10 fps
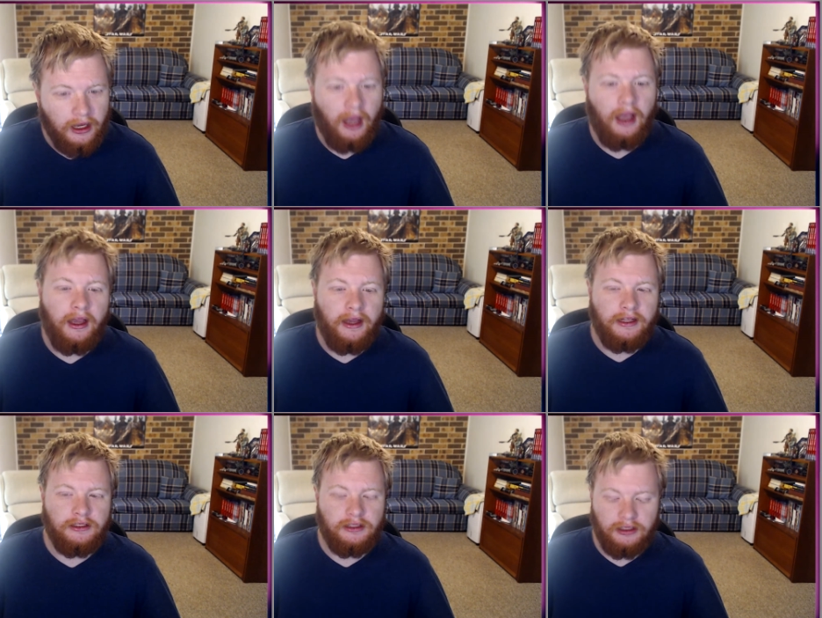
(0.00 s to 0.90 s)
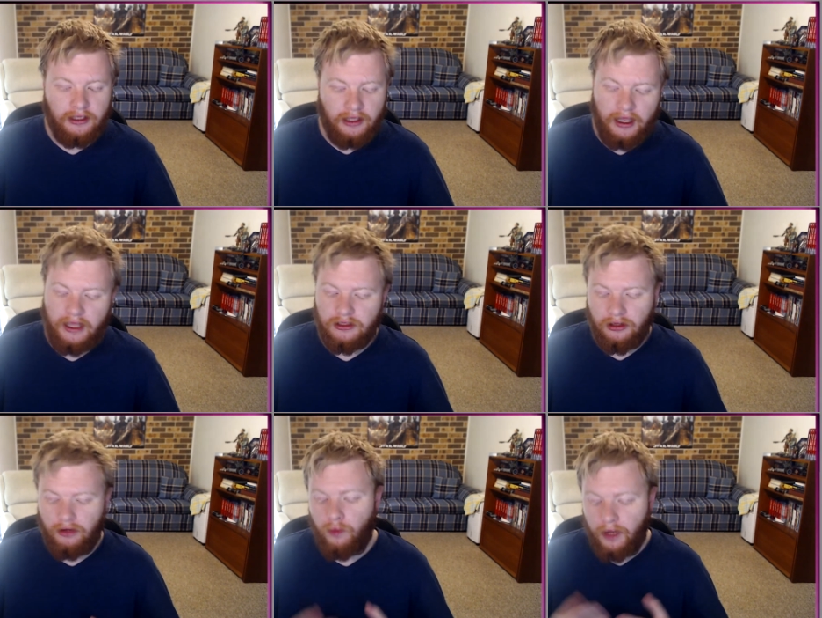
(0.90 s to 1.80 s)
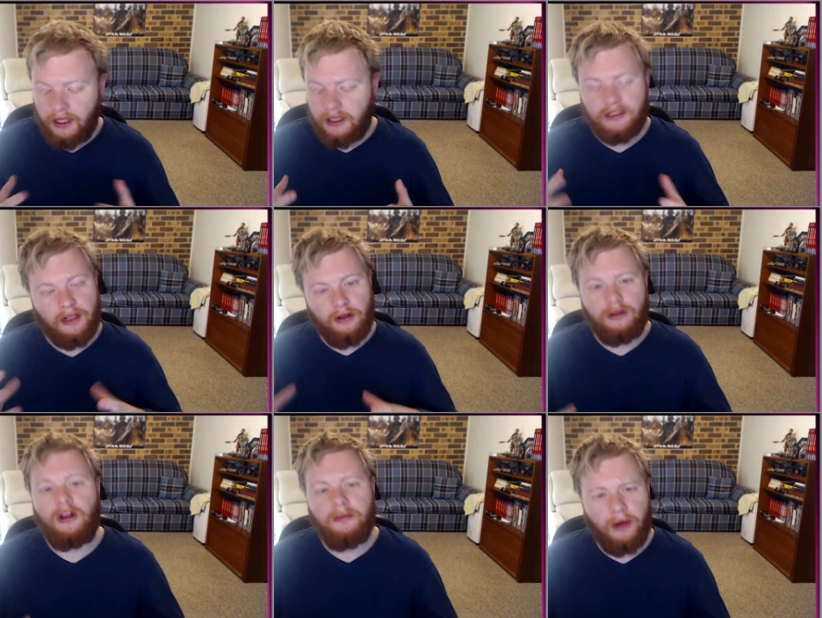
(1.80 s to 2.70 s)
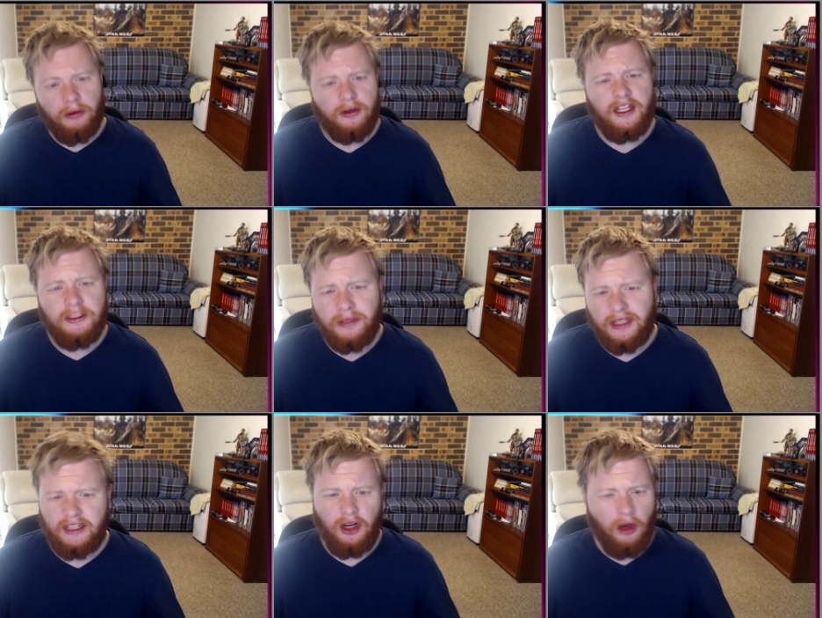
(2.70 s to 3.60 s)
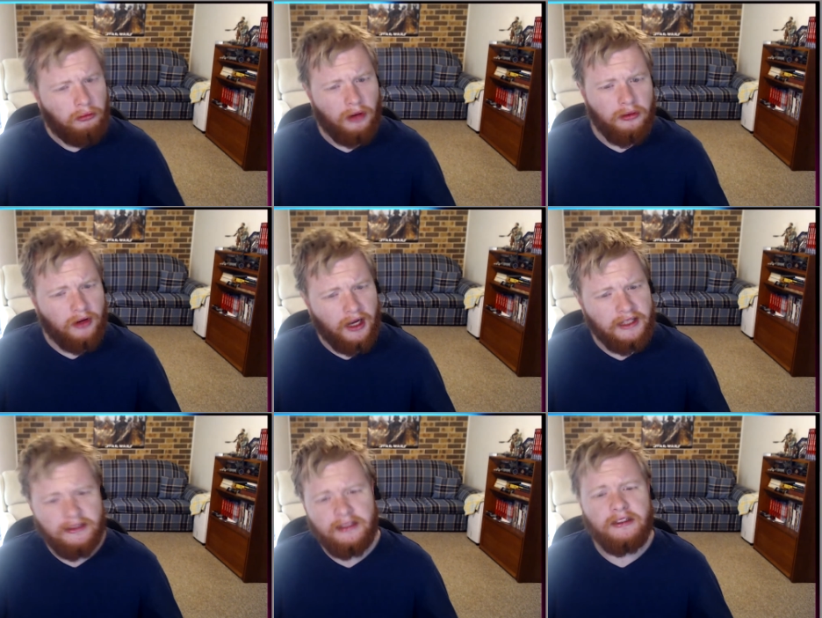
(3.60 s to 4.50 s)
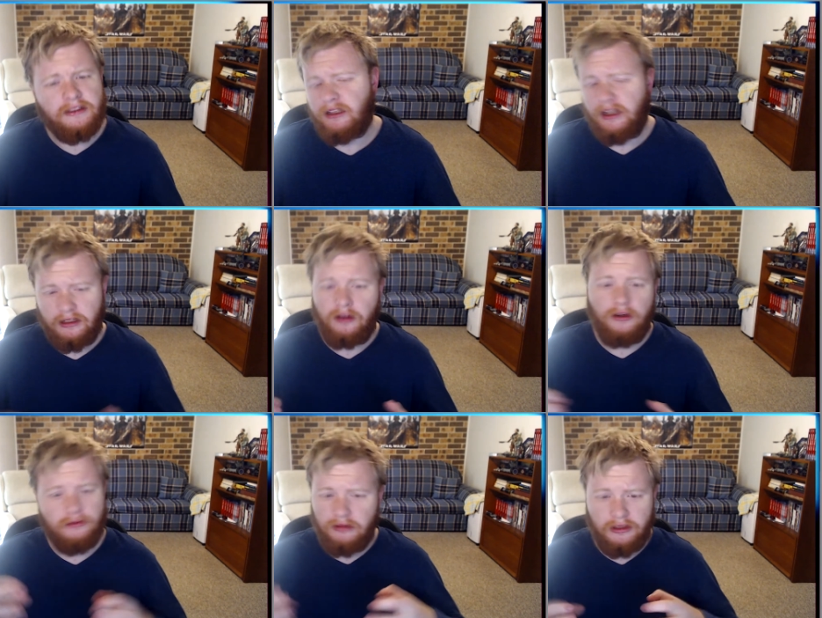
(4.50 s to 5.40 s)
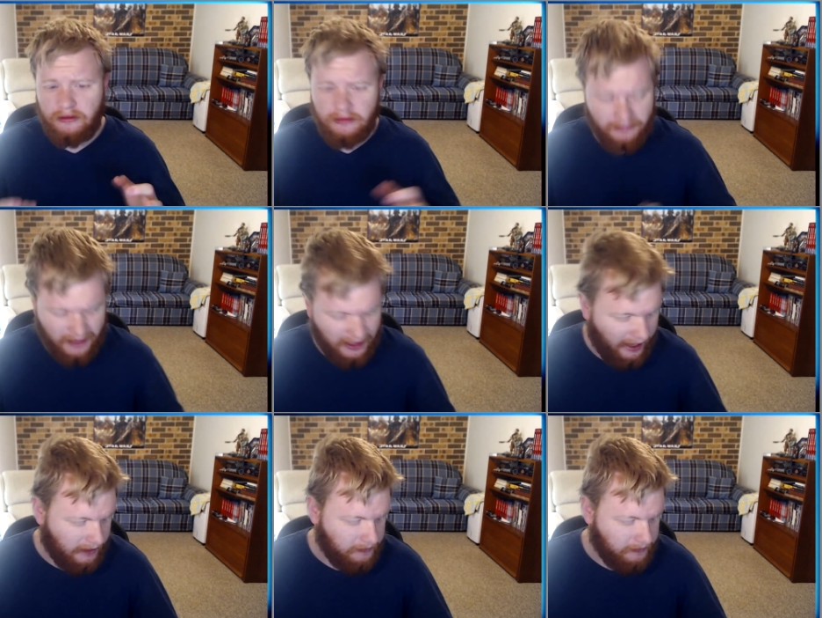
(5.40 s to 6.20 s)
And they're sort of weird because they look like bobbleheads, but they're not bobbleheads, and it's like, oh, well, yeah.